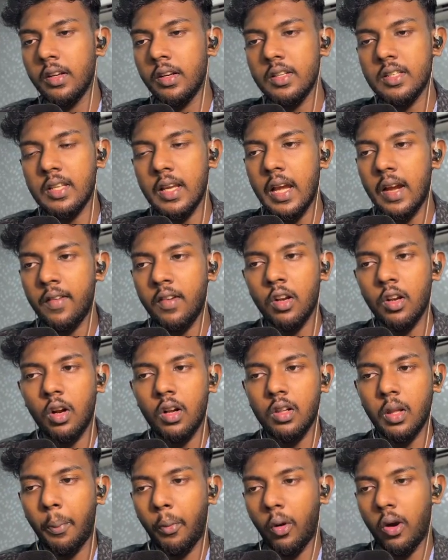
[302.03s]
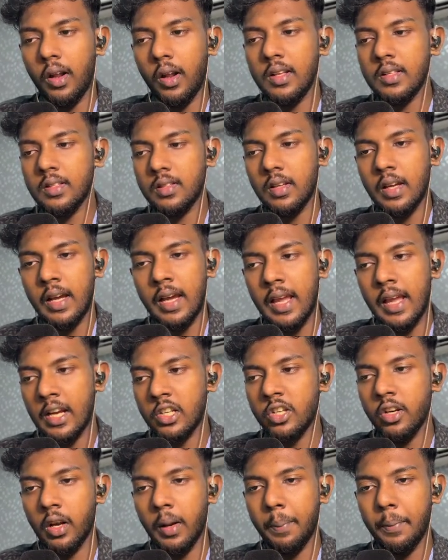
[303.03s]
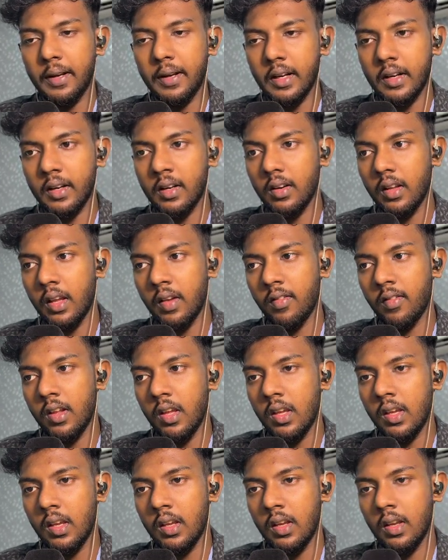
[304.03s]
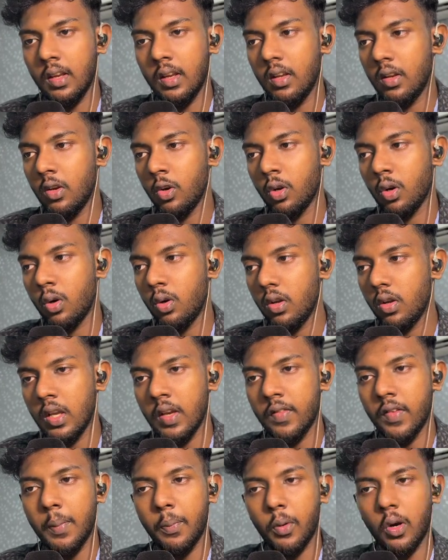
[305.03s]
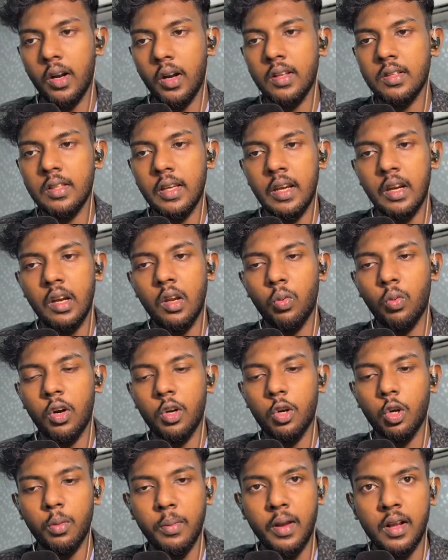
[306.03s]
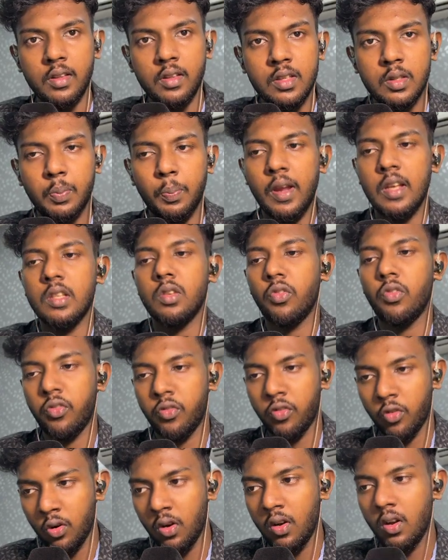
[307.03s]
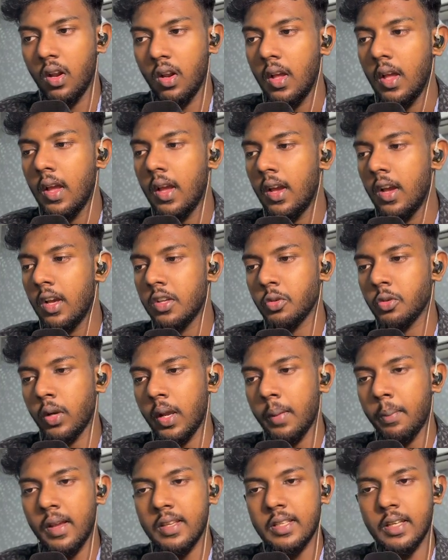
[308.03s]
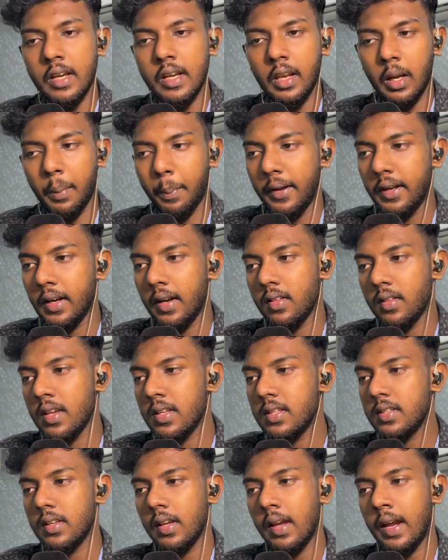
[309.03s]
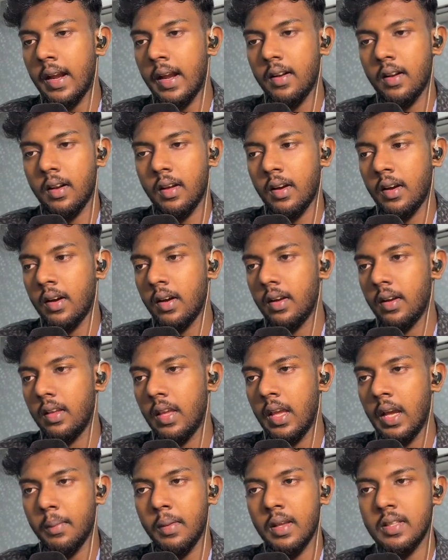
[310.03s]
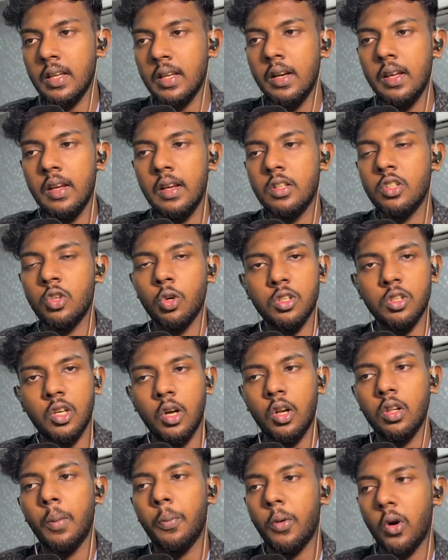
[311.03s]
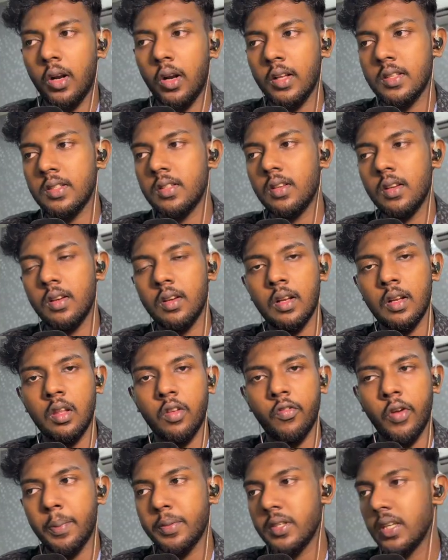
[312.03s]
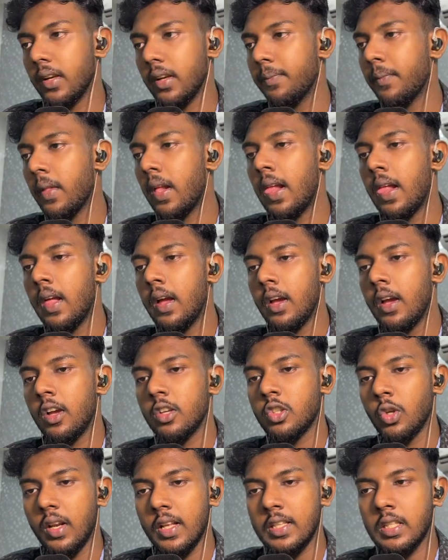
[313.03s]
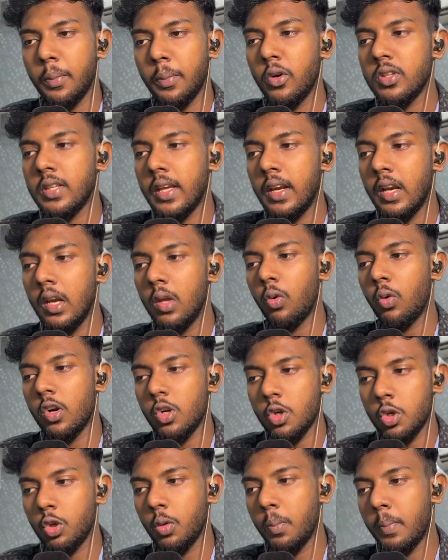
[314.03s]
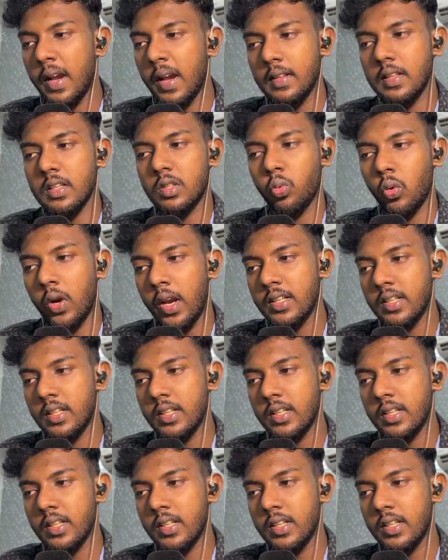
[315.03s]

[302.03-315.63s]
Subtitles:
is having all the products. I actually repeated every products. I really wanted to make this page full, so I basically repeated this, and yeah, basically it shows all the products in the website. So let's suppose I really wanted to buy this wild